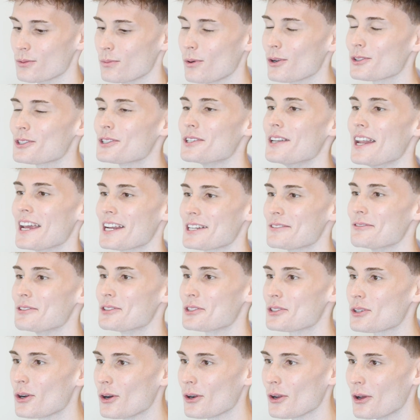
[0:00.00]
What's next for
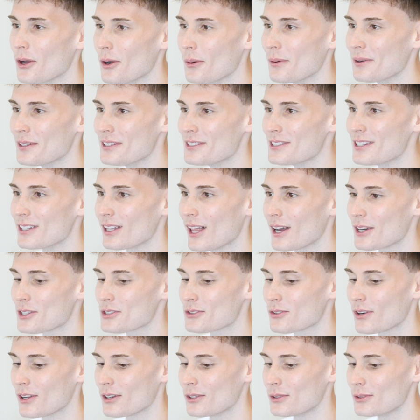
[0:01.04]
Scott Irwin and
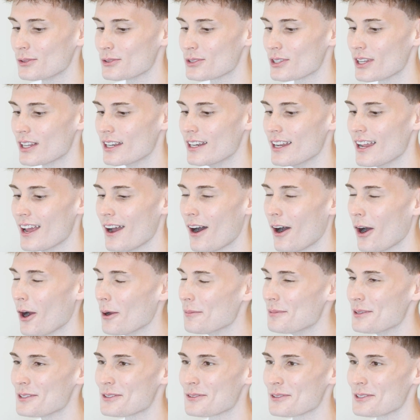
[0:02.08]
Delux Rentals? And I
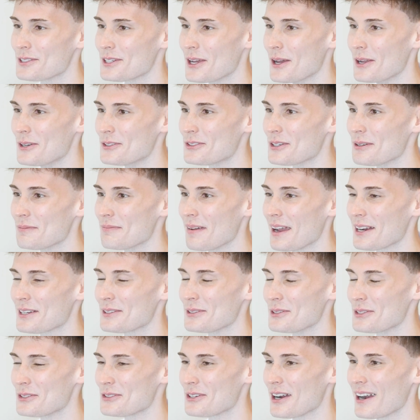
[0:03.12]
hope there's a return trip back
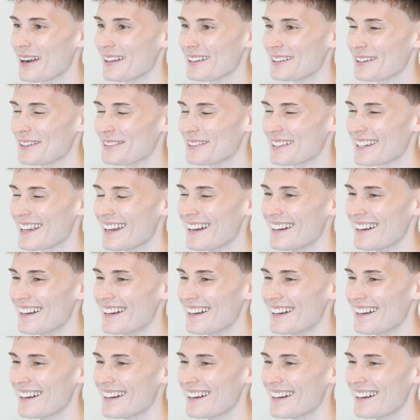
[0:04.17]
to Australia on the cards.